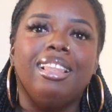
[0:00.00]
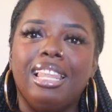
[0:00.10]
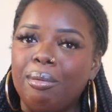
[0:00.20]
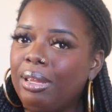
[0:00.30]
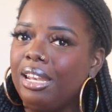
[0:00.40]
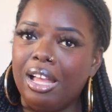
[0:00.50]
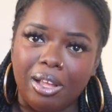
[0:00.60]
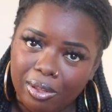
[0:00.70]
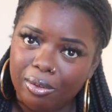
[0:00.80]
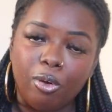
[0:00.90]
Let me
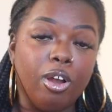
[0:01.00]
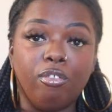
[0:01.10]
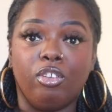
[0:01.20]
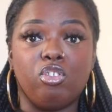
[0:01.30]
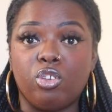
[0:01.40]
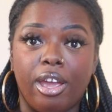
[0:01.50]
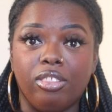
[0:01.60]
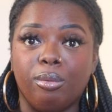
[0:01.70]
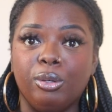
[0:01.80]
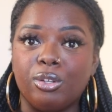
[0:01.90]
know. Or if you've
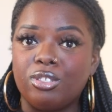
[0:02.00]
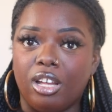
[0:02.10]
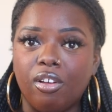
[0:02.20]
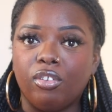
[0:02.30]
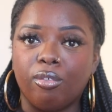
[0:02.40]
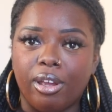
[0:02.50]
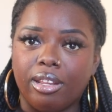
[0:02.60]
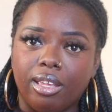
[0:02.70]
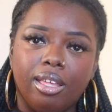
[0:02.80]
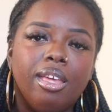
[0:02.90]
tried them yourself
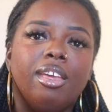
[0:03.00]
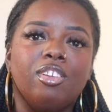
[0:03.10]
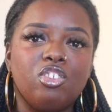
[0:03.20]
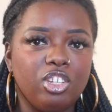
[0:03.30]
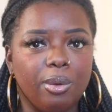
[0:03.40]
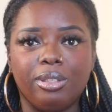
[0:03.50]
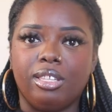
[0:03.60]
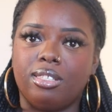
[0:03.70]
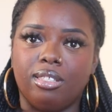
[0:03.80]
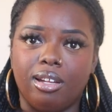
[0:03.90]
already share with
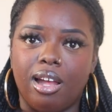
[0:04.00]
us in the